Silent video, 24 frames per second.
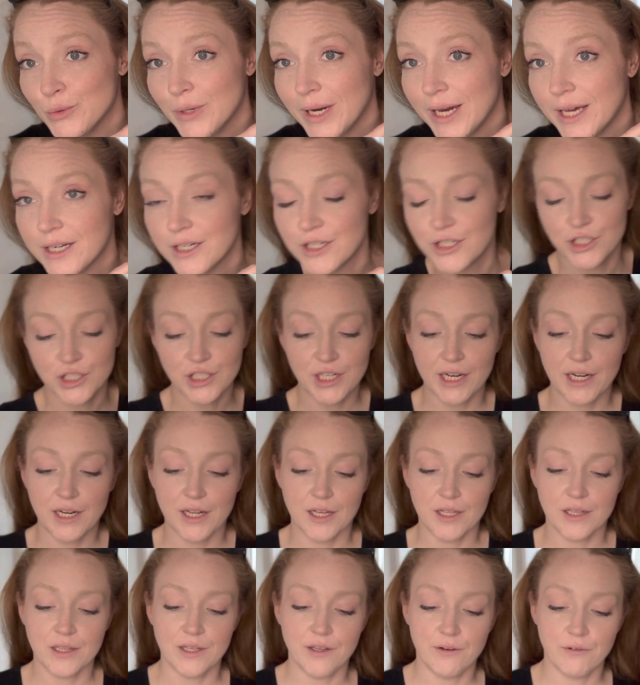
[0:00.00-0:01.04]

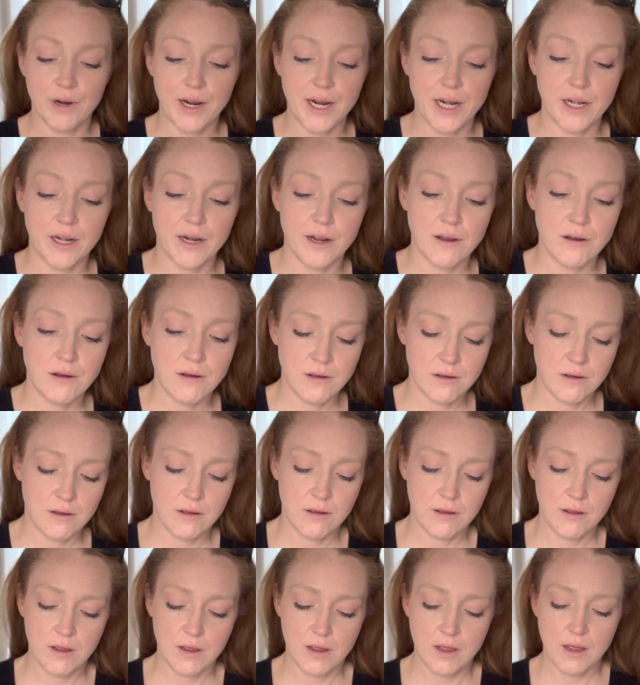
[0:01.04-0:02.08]
energetically right now.
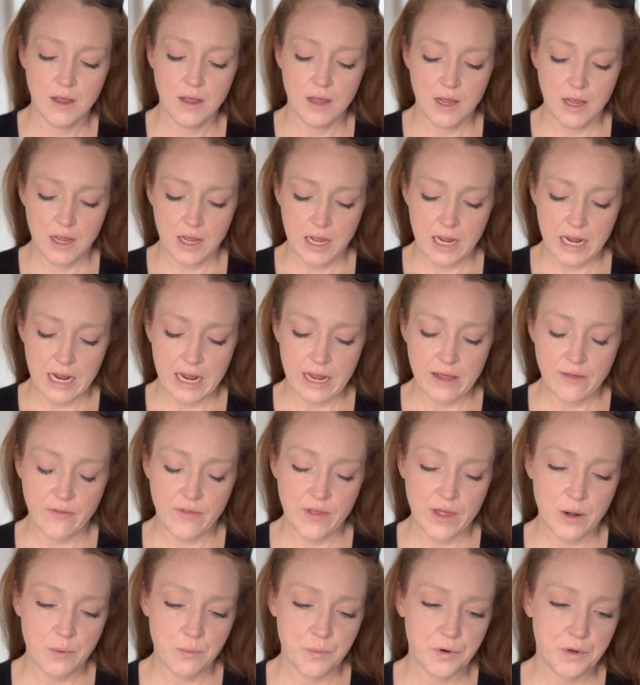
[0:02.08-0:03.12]
And
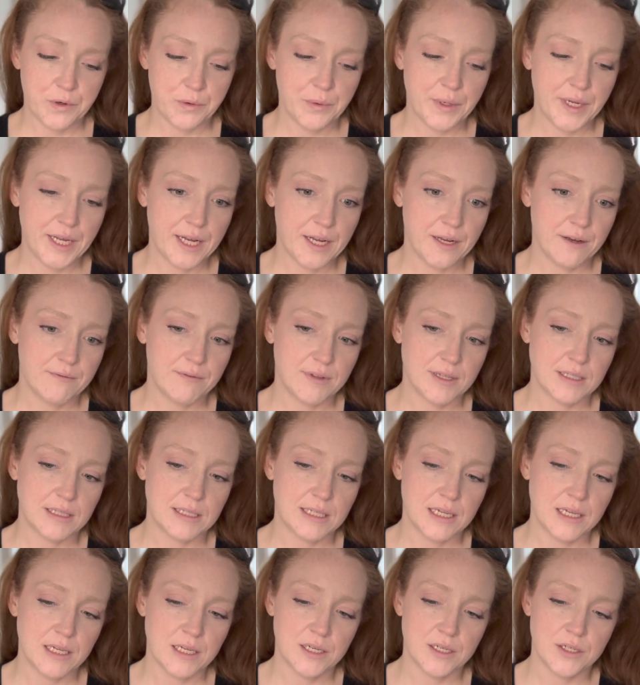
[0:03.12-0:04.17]
then what do we have that's
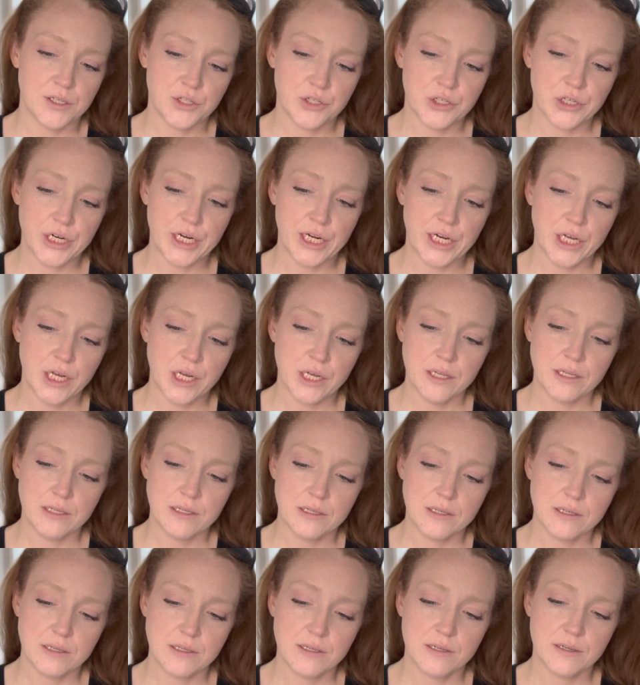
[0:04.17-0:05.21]
hindering
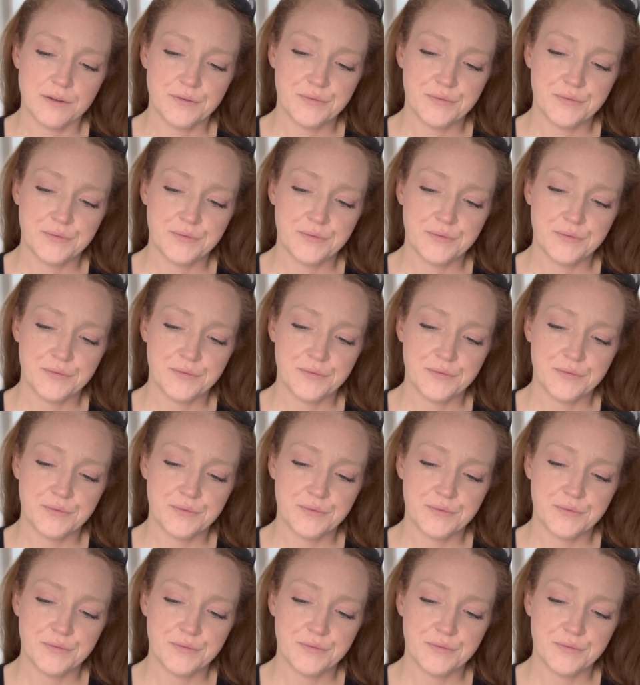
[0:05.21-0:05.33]
us?